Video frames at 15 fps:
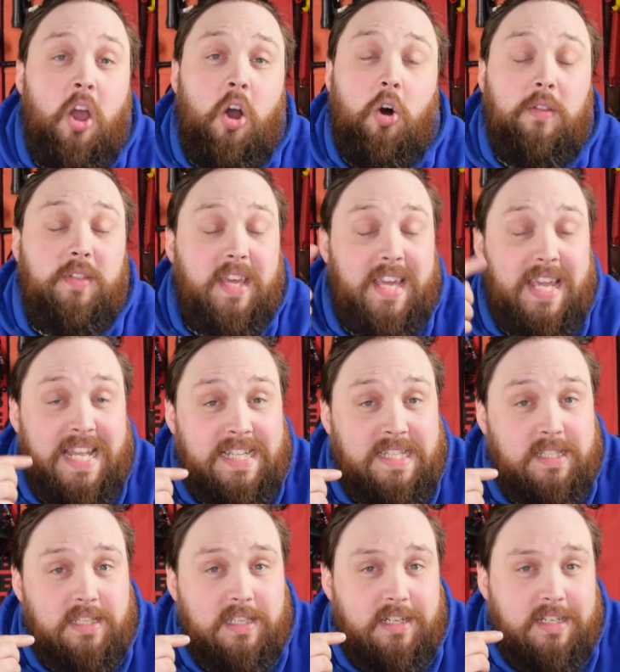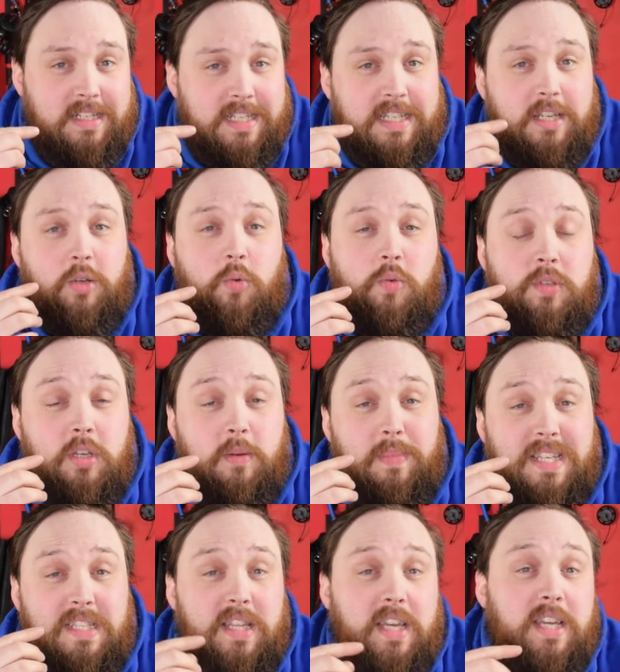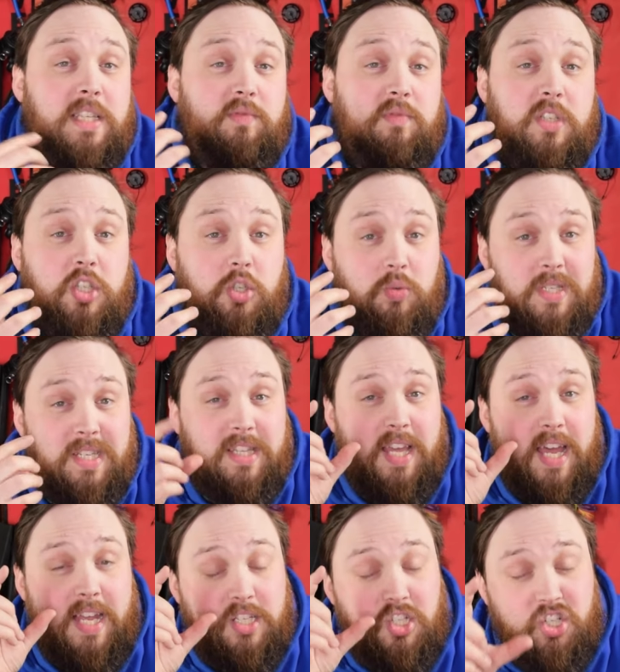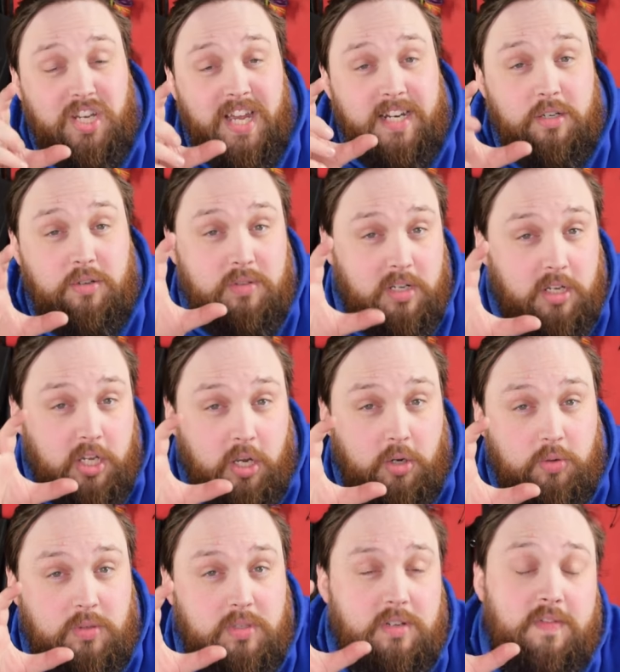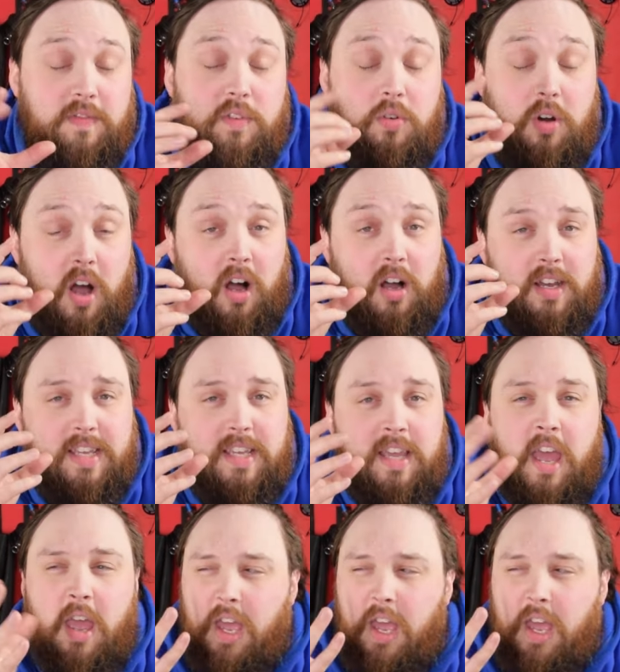On the inside, it also means that it's reducing that shadow, the ghost of your eye.